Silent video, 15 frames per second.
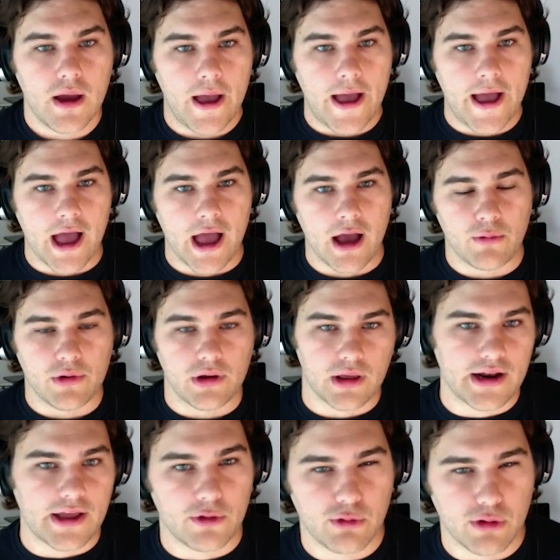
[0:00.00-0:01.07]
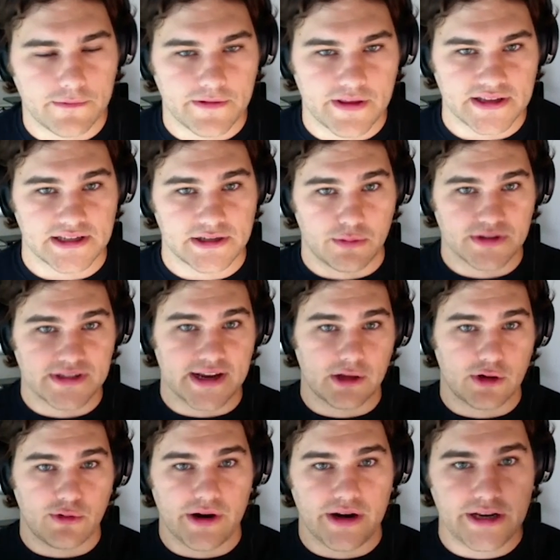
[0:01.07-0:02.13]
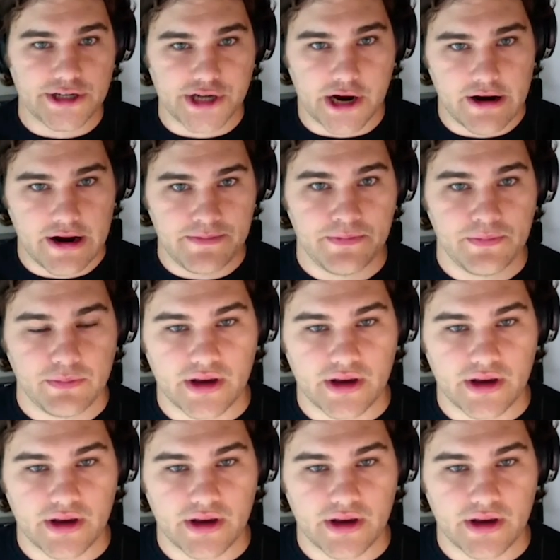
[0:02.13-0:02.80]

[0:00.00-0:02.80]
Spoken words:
Another word for this is almost like liquidity sharing,